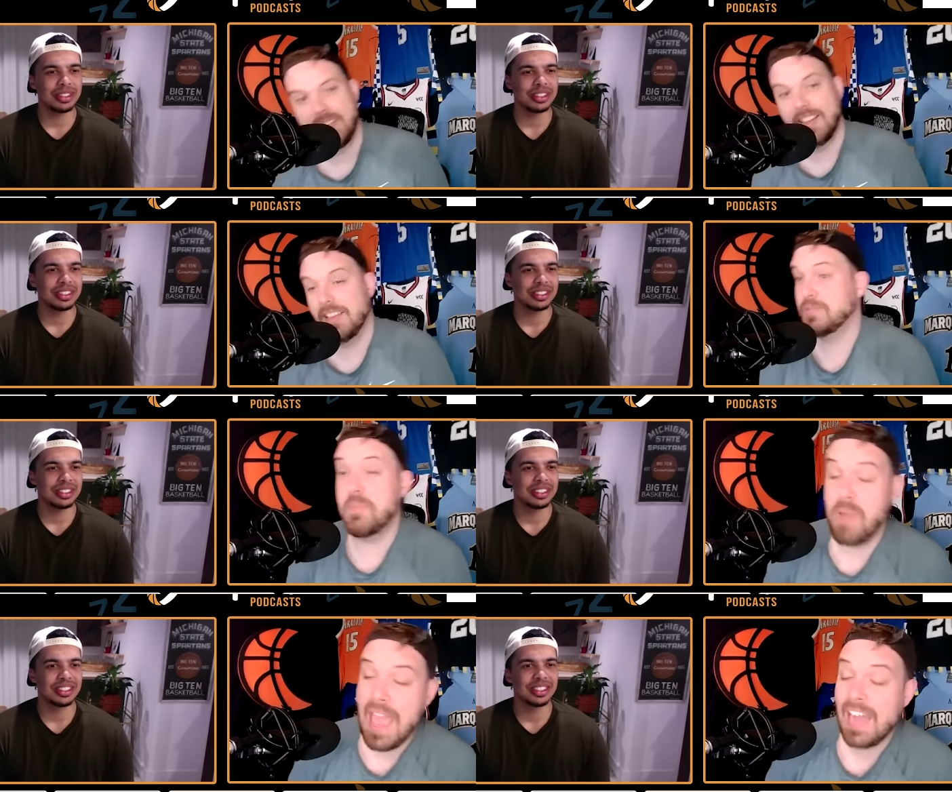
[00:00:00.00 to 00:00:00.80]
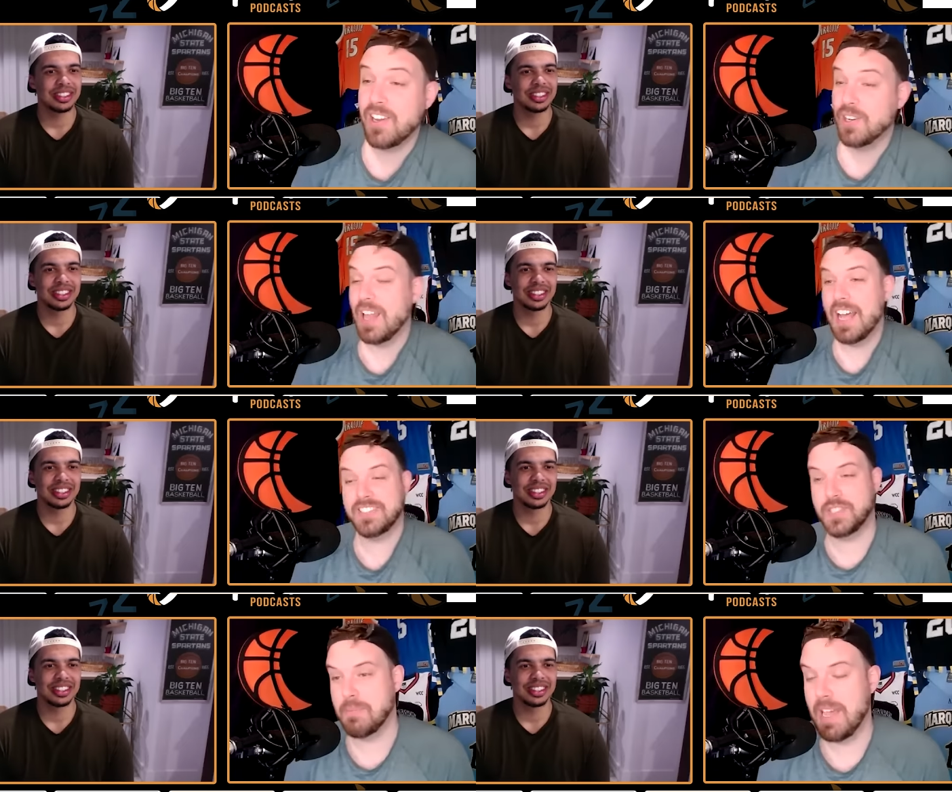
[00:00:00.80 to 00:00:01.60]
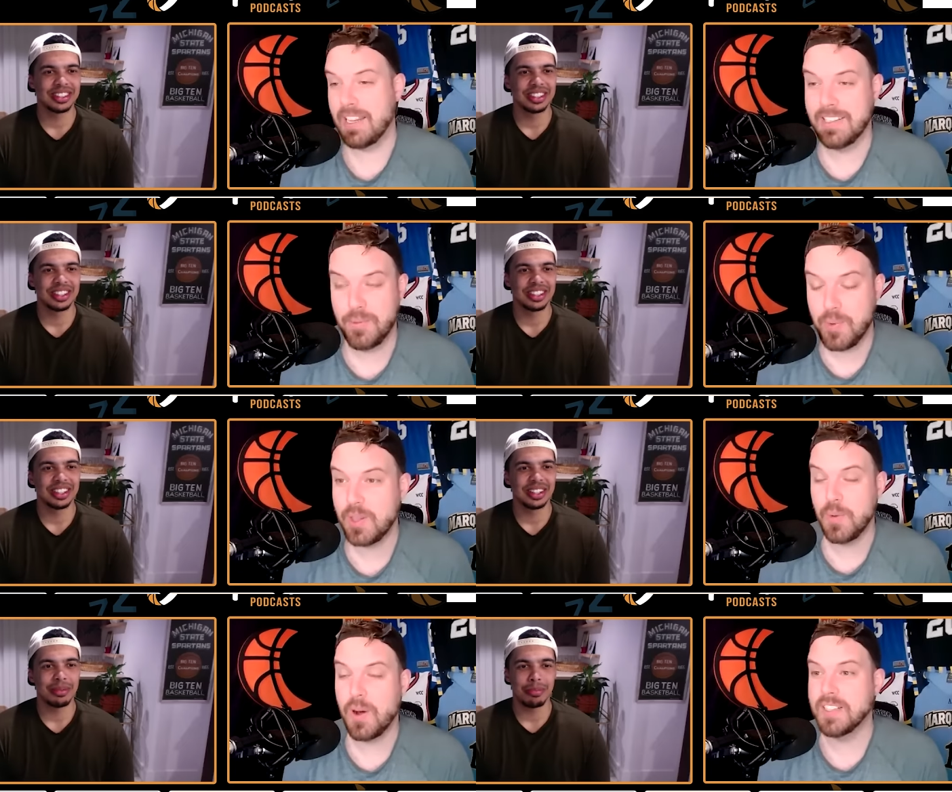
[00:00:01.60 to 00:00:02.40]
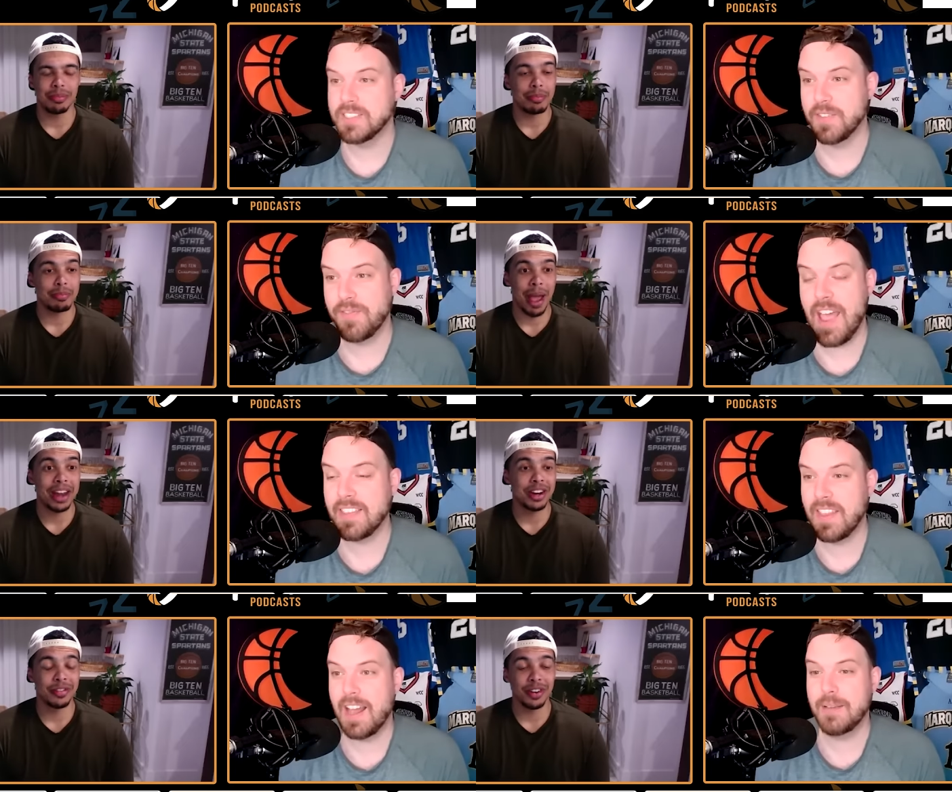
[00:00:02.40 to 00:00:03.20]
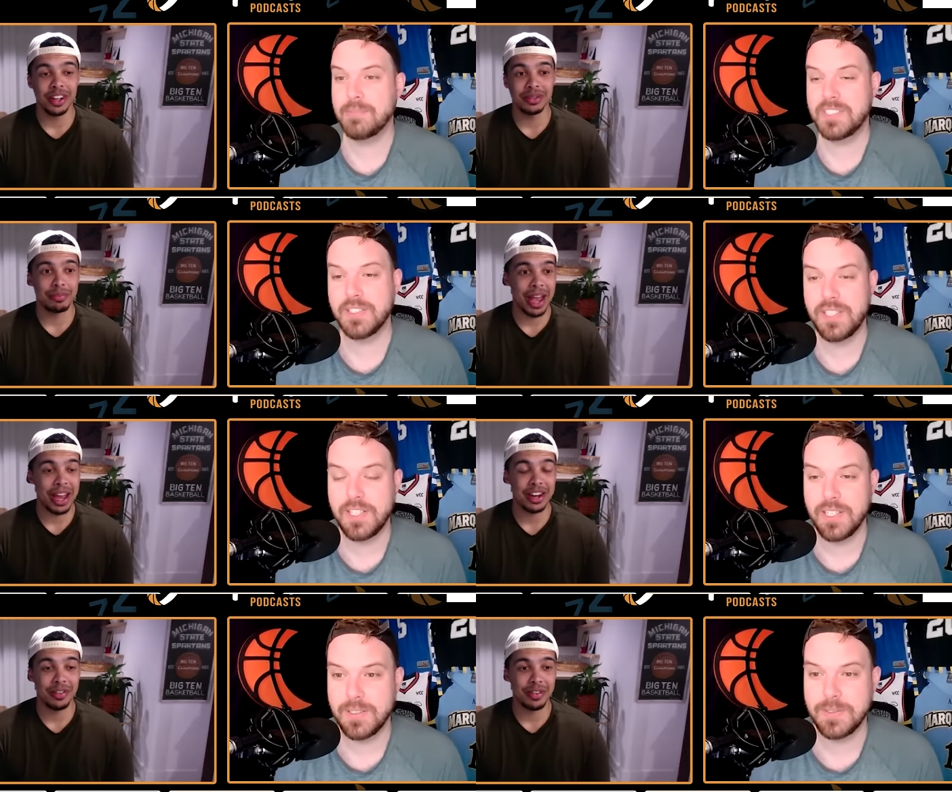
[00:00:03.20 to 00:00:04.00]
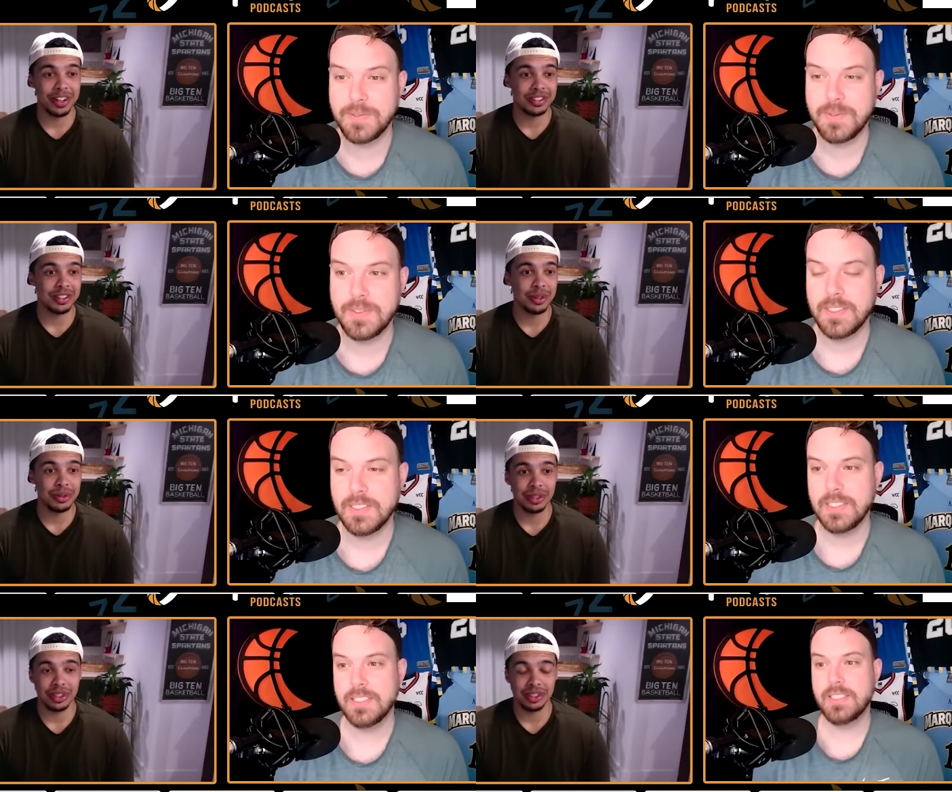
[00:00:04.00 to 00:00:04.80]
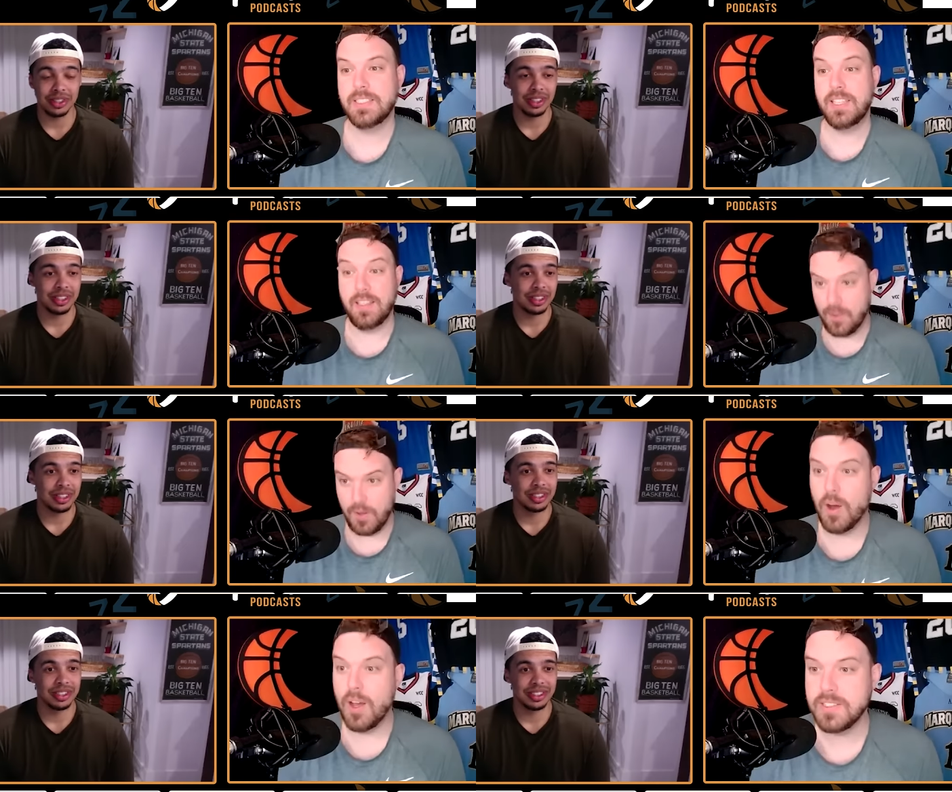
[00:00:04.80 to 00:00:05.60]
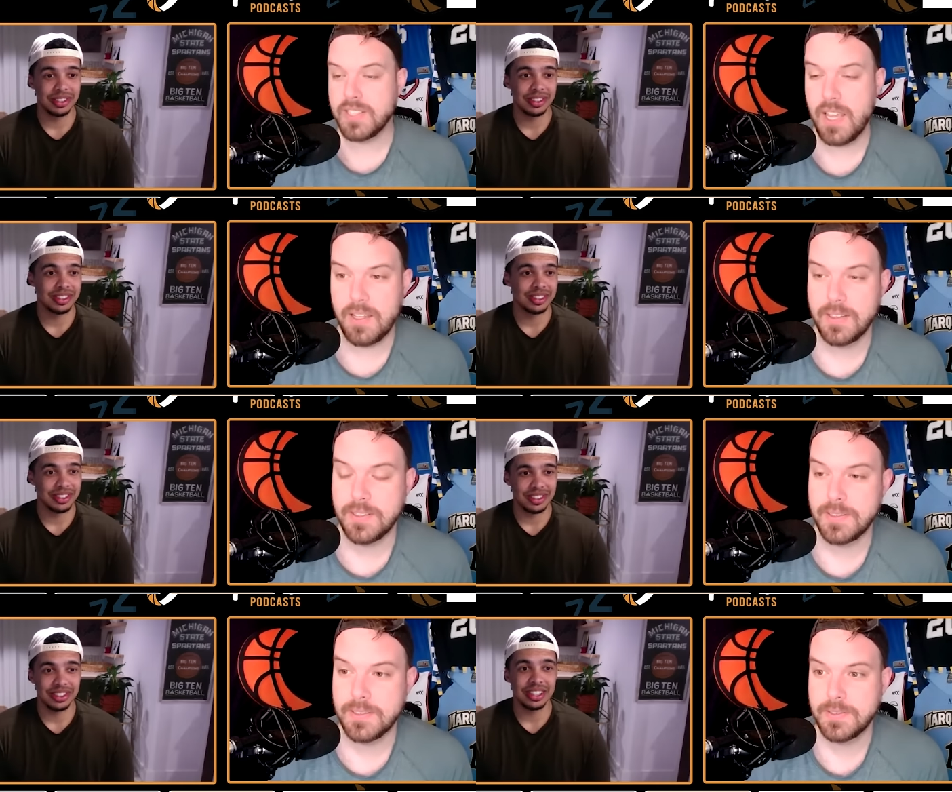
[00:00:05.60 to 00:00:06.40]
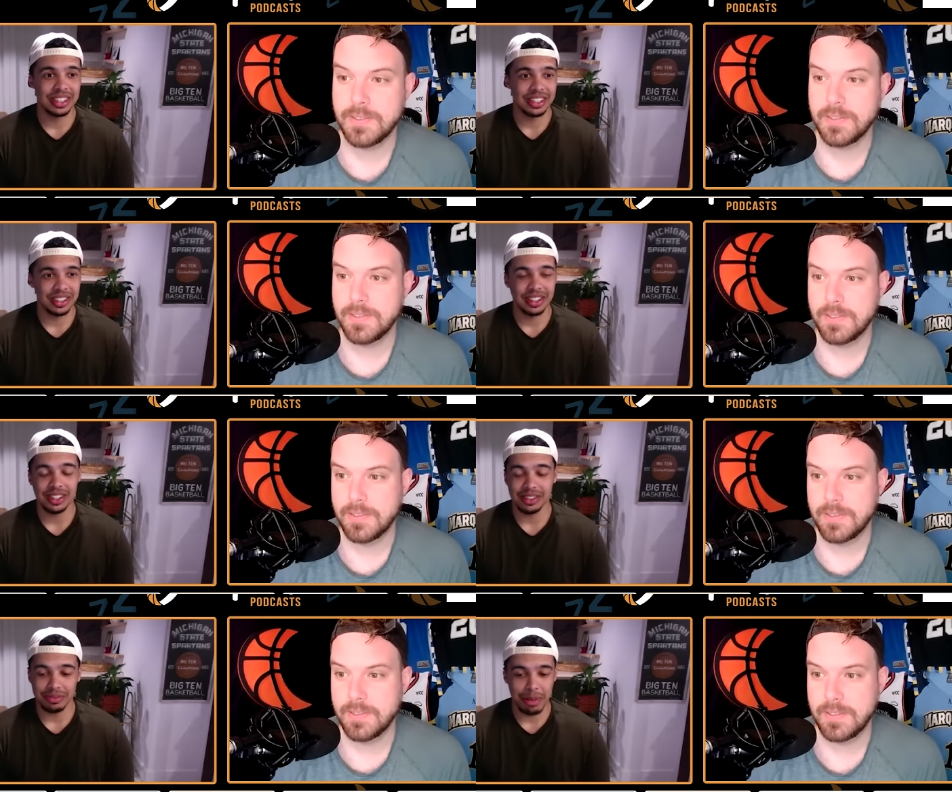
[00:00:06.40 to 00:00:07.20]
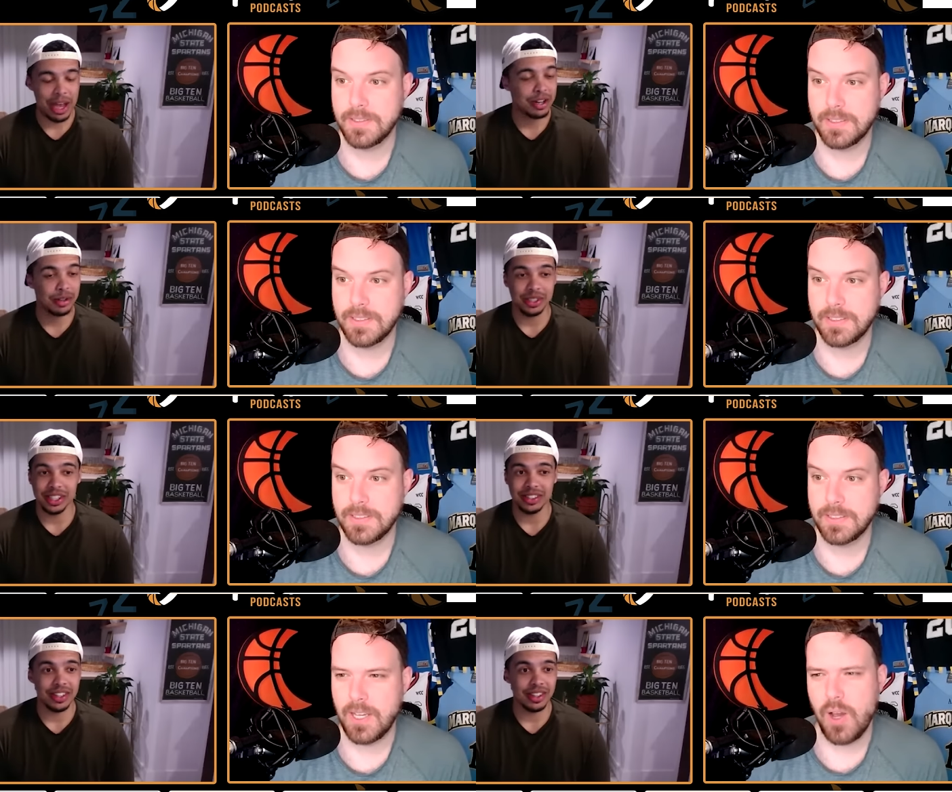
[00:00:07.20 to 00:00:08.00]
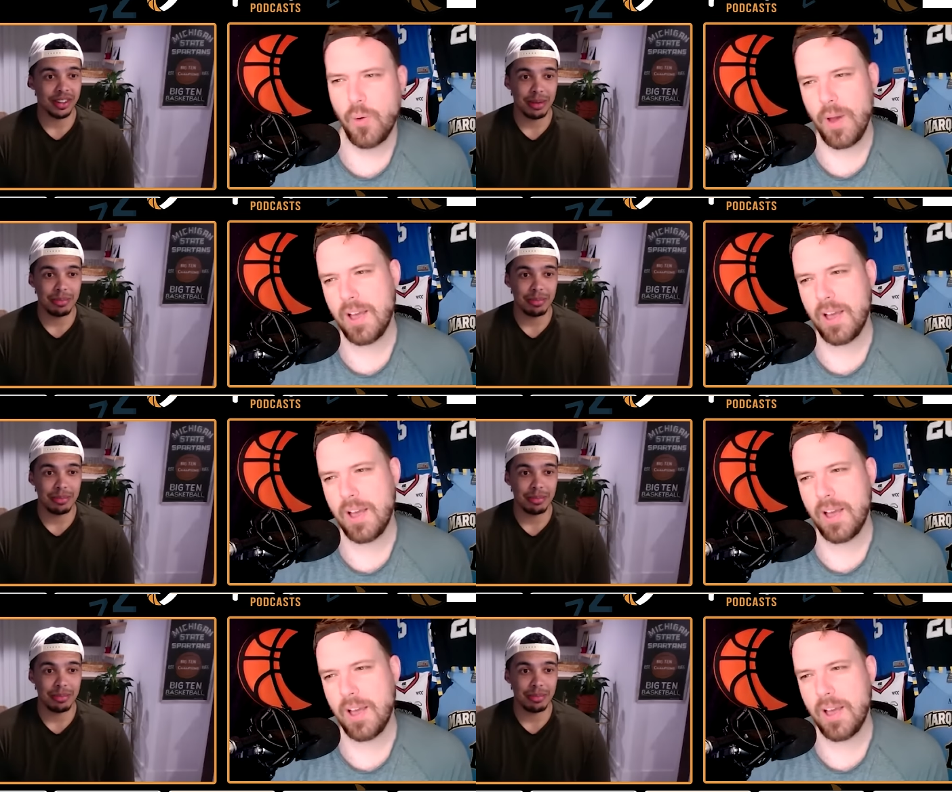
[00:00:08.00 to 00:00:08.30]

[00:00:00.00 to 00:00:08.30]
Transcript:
Speaker 1: It was a bad year last year, man. It really was.
Speaker 2: The fact that I'm still here. Bad year for us, too. It was, yeah. Bad year, 16th on campus.